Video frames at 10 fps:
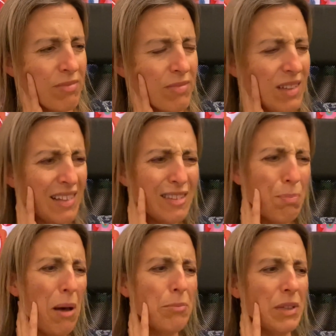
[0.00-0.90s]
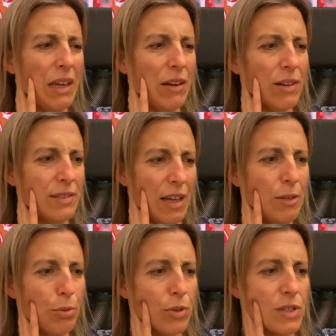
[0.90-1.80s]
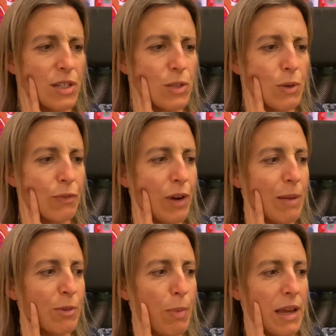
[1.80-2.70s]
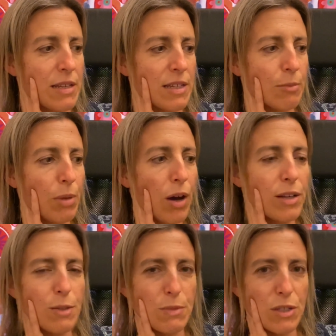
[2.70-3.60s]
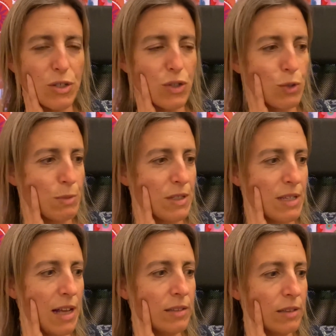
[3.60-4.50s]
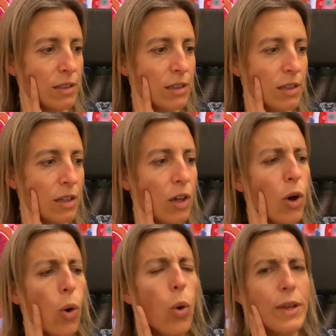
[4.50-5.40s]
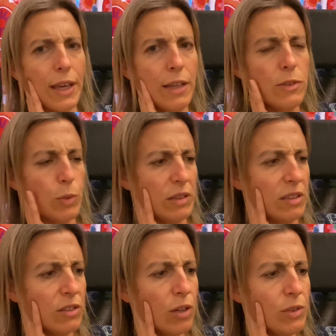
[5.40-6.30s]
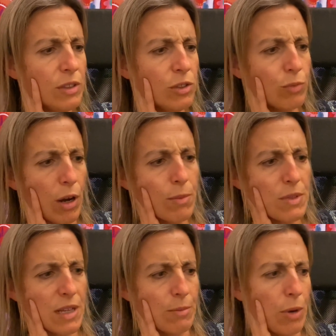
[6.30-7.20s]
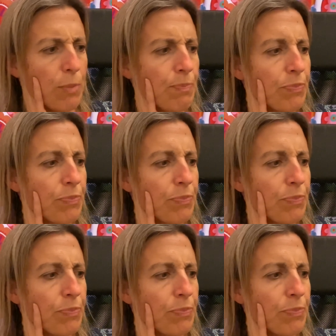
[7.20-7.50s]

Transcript: "Is that a pumpkin?" I said, pointing to a framed painting behind Mr. Tushman's desk. "Augie, sweetie, don't interrupt," said Mum.